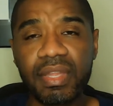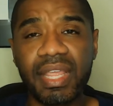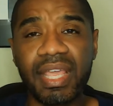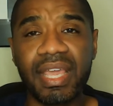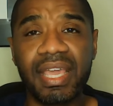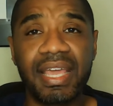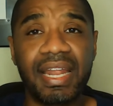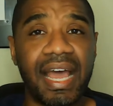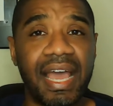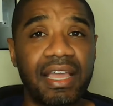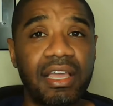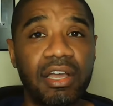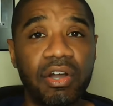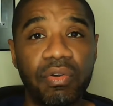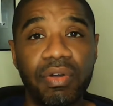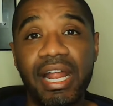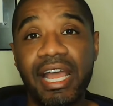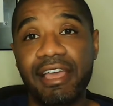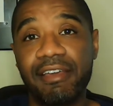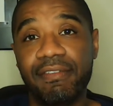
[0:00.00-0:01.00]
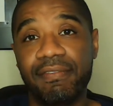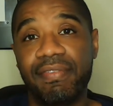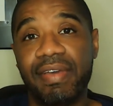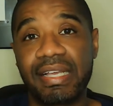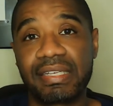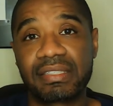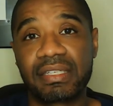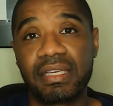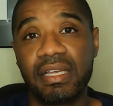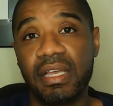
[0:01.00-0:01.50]
And I go and I
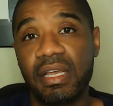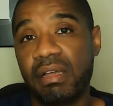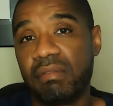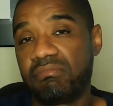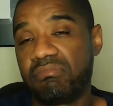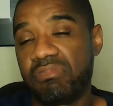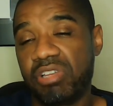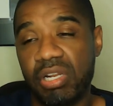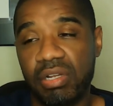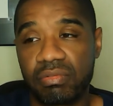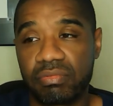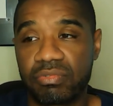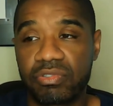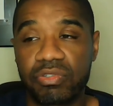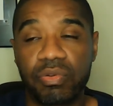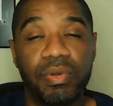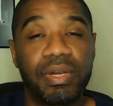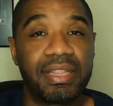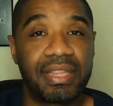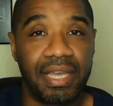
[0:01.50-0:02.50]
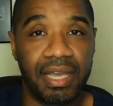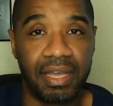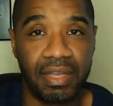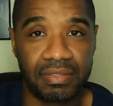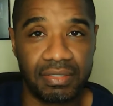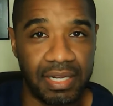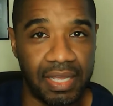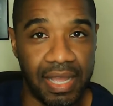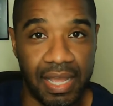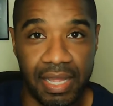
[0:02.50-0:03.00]
invest,
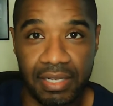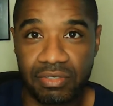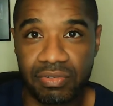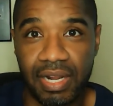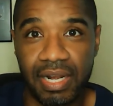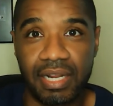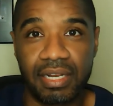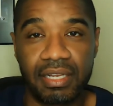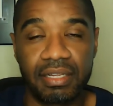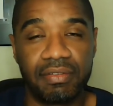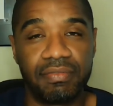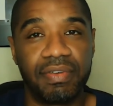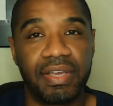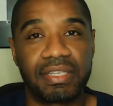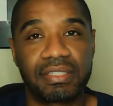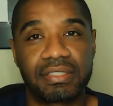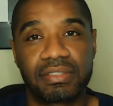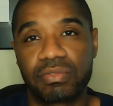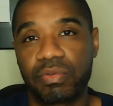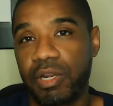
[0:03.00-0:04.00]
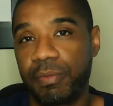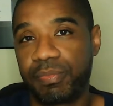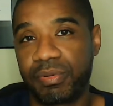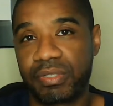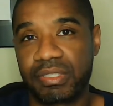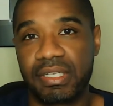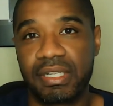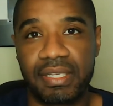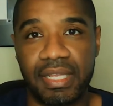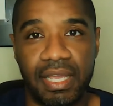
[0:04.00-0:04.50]
$20,000. I try not to invest
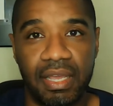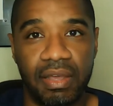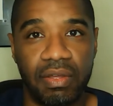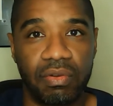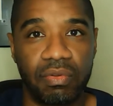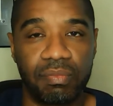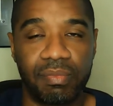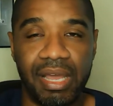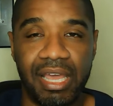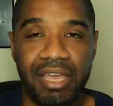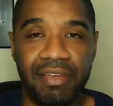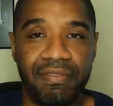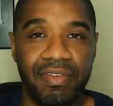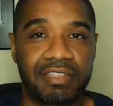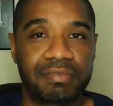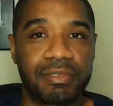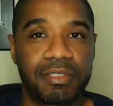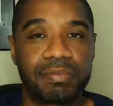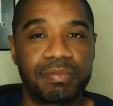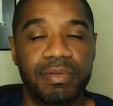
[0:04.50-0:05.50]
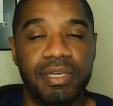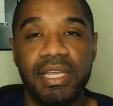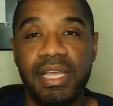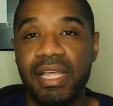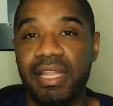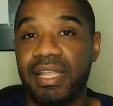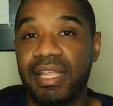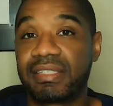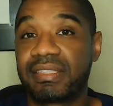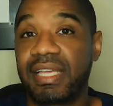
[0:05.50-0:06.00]
20% down on my investments, but
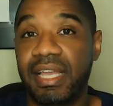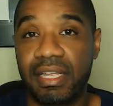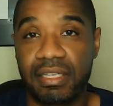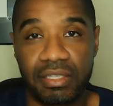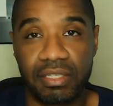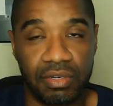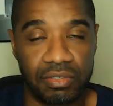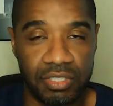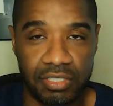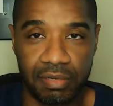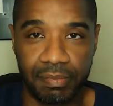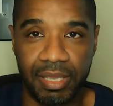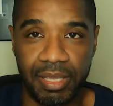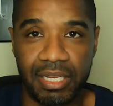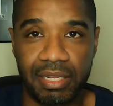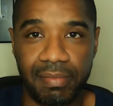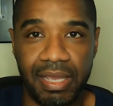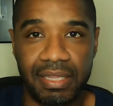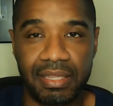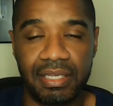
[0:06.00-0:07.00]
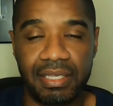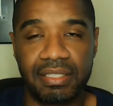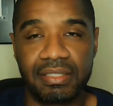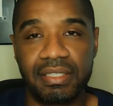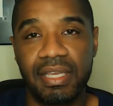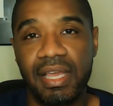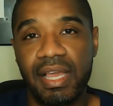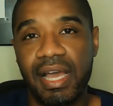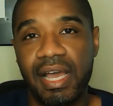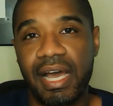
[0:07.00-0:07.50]
let's say just to make the math
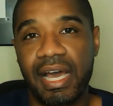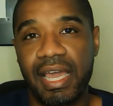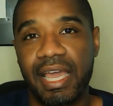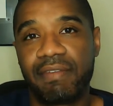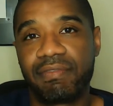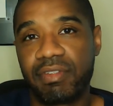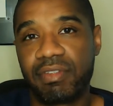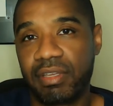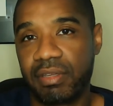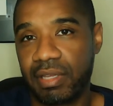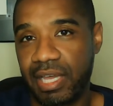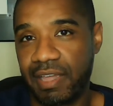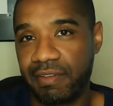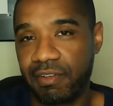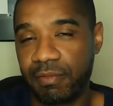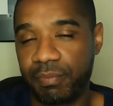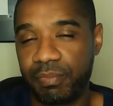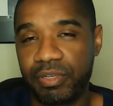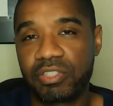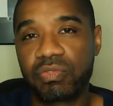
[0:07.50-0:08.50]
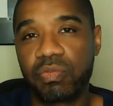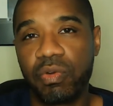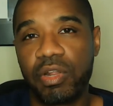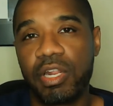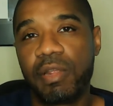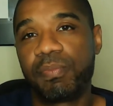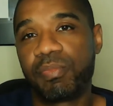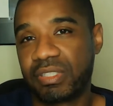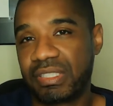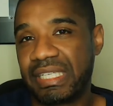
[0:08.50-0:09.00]
easy, I have to put
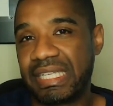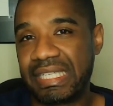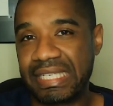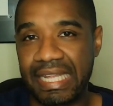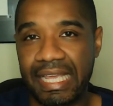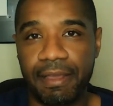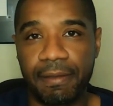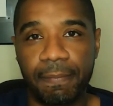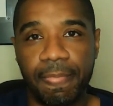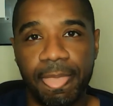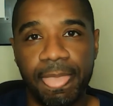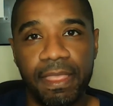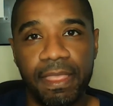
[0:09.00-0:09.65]
20% down.